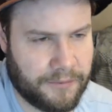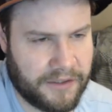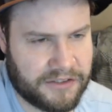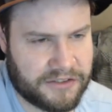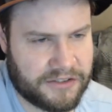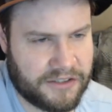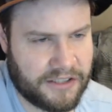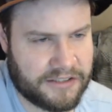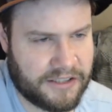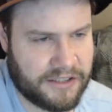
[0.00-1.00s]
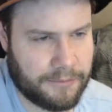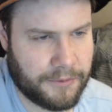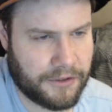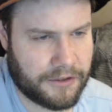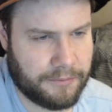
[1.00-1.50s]
They just listed it in the
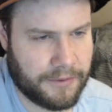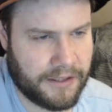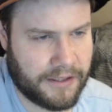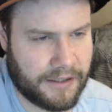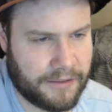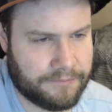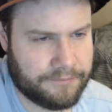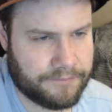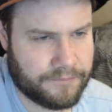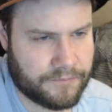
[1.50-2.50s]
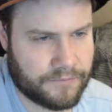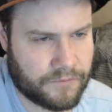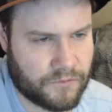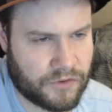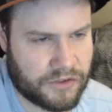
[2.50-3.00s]
book, but
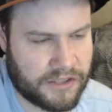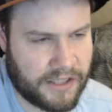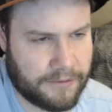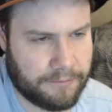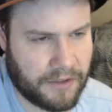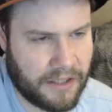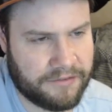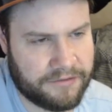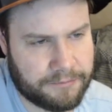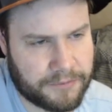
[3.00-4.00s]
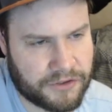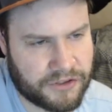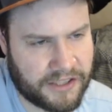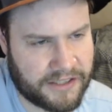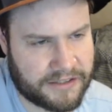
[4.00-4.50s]
we'll say bluff
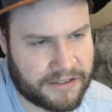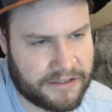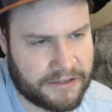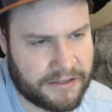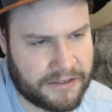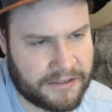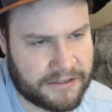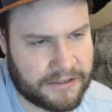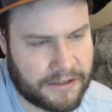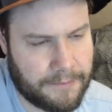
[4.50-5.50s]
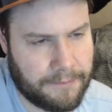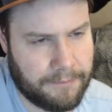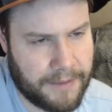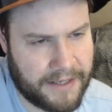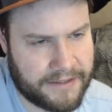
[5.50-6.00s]
percent is
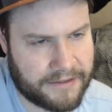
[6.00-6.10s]
bet